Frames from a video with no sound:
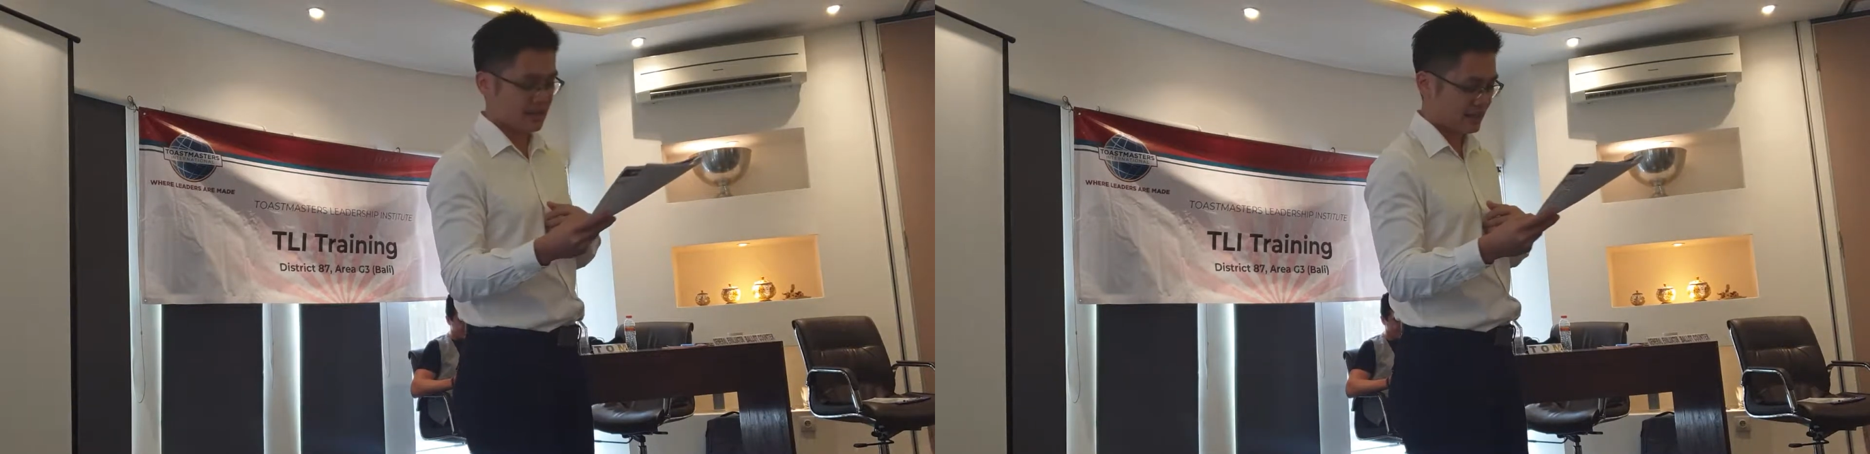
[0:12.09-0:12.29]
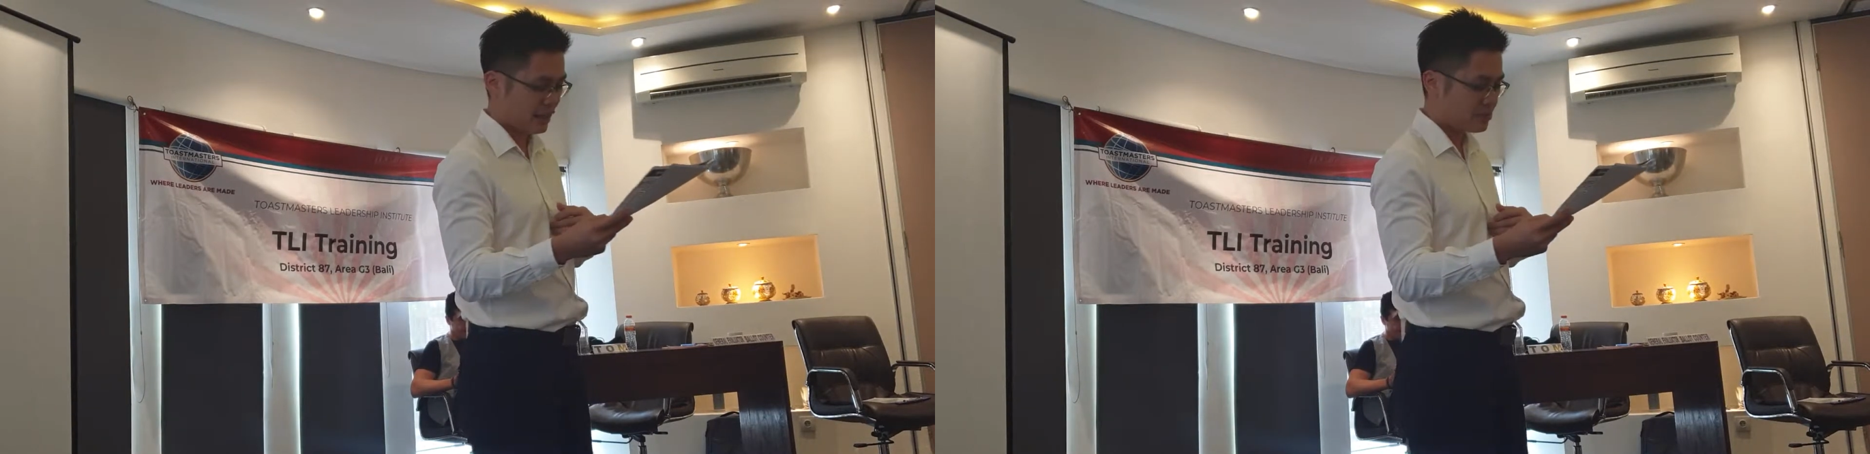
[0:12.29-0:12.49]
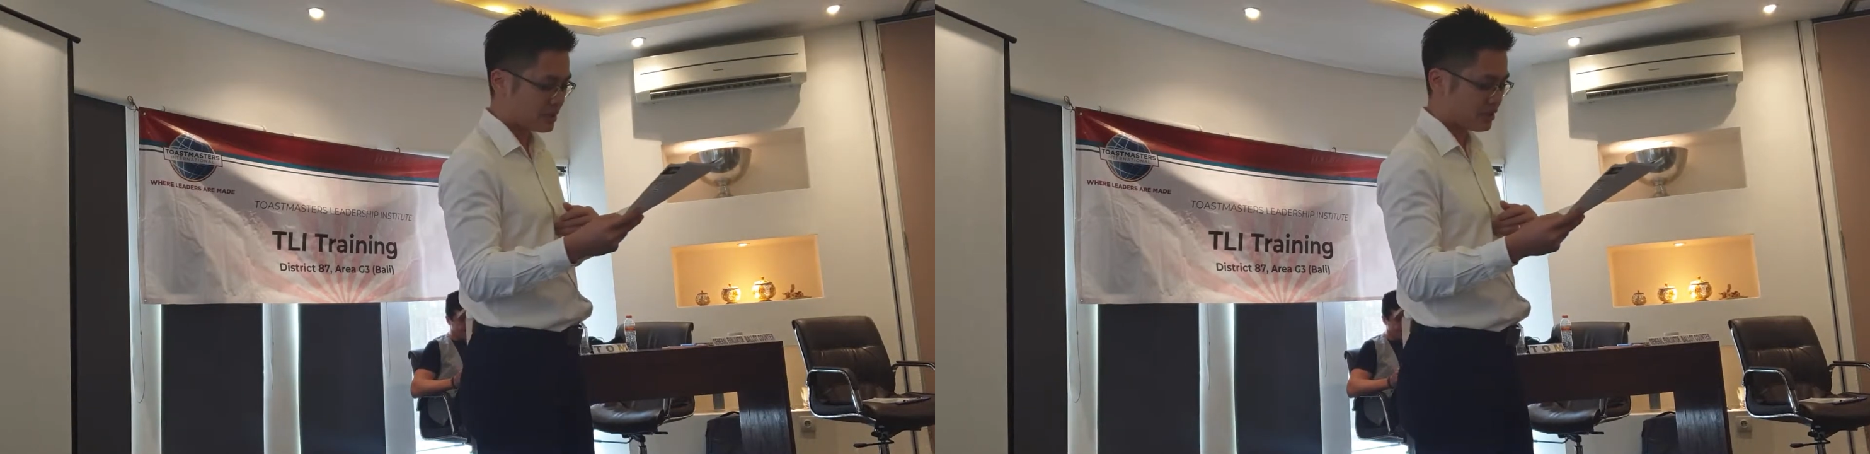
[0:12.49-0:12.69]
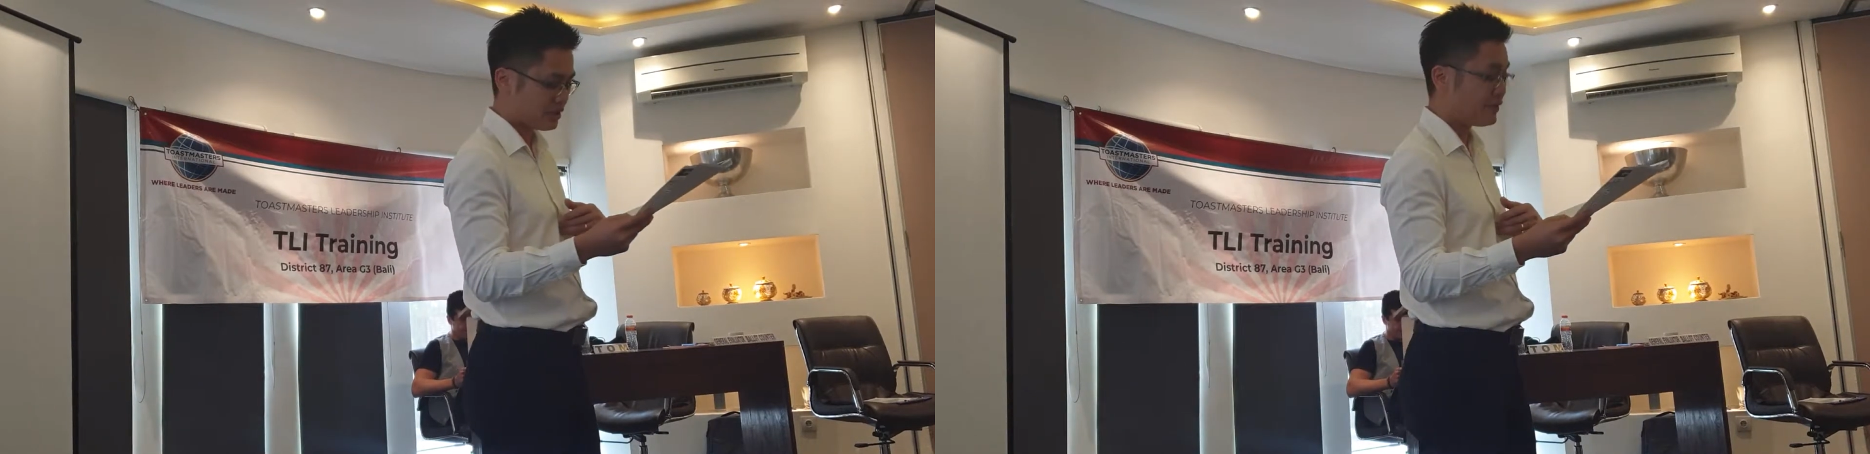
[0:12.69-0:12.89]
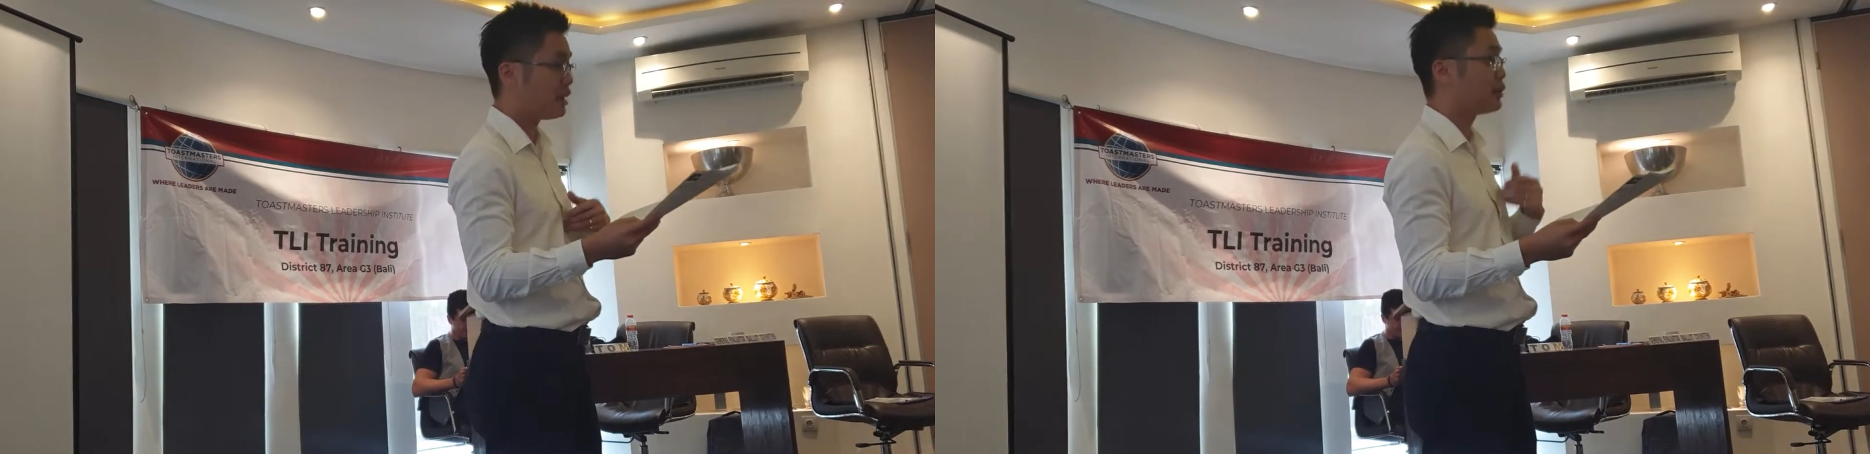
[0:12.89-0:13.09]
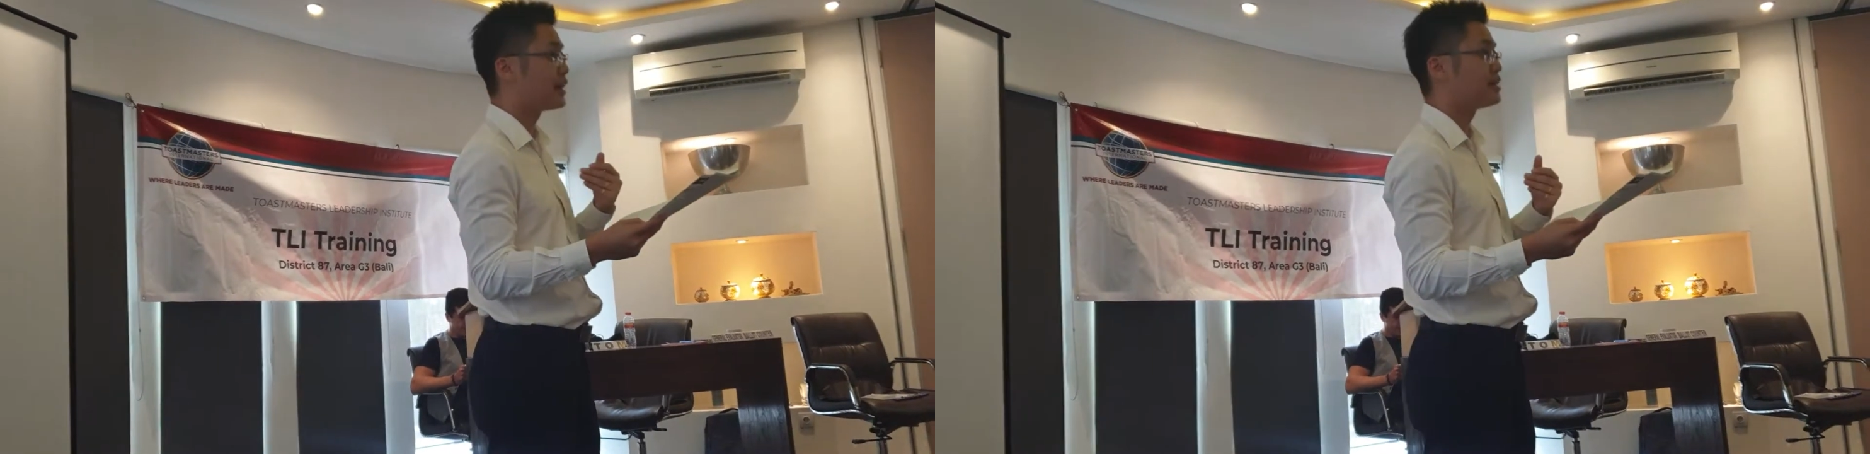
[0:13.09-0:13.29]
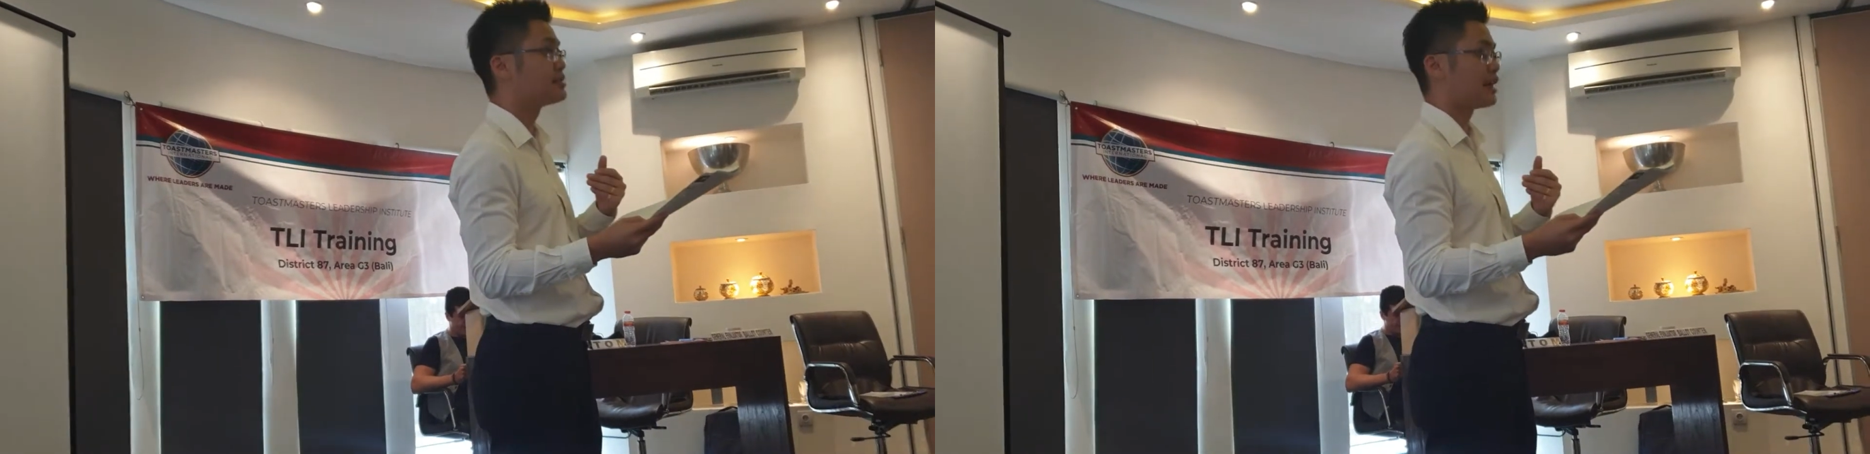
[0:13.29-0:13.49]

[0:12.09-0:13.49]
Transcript: And how I'm going to evaluate this,